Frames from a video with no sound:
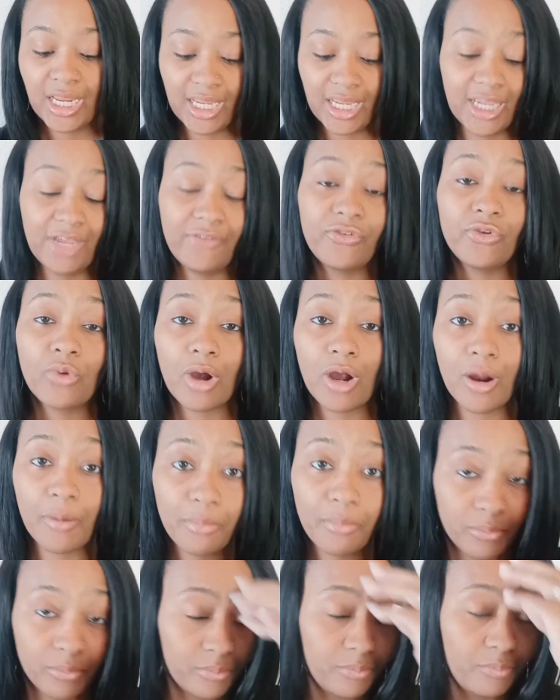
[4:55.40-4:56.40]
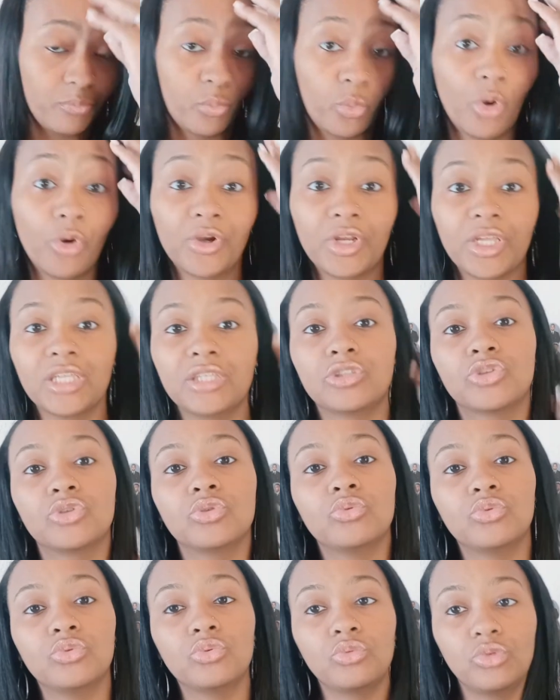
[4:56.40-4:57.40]
If you are wanting to,
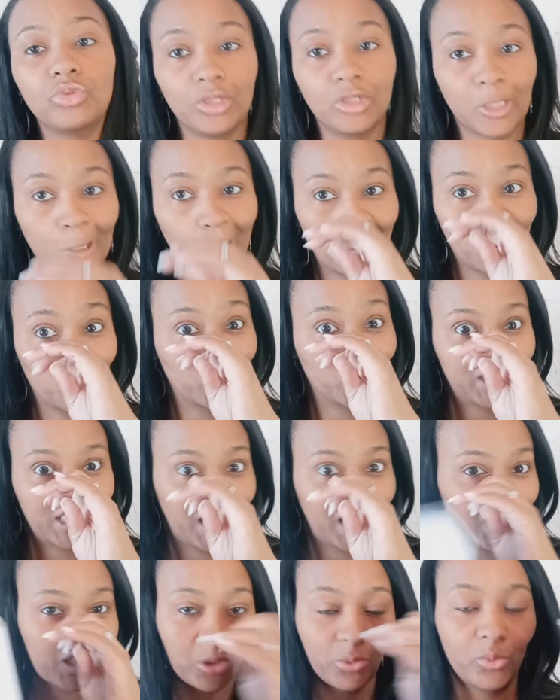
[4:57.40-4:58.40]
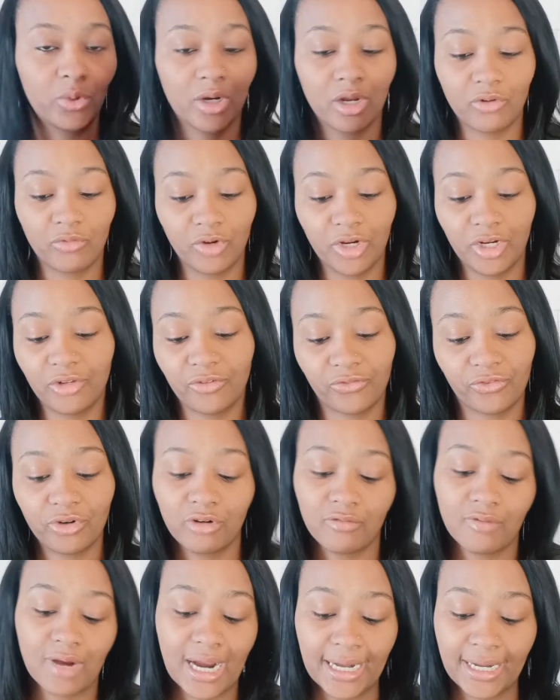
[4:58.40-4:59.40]
you know, know exactly what I'm reading
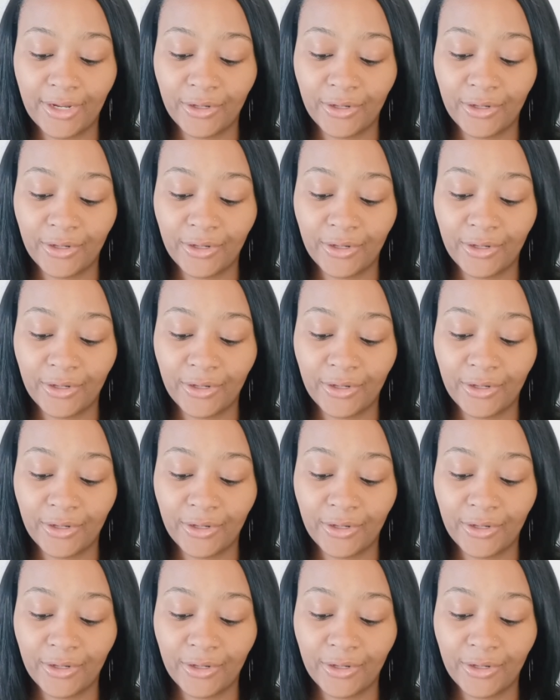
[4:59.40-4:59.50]
from right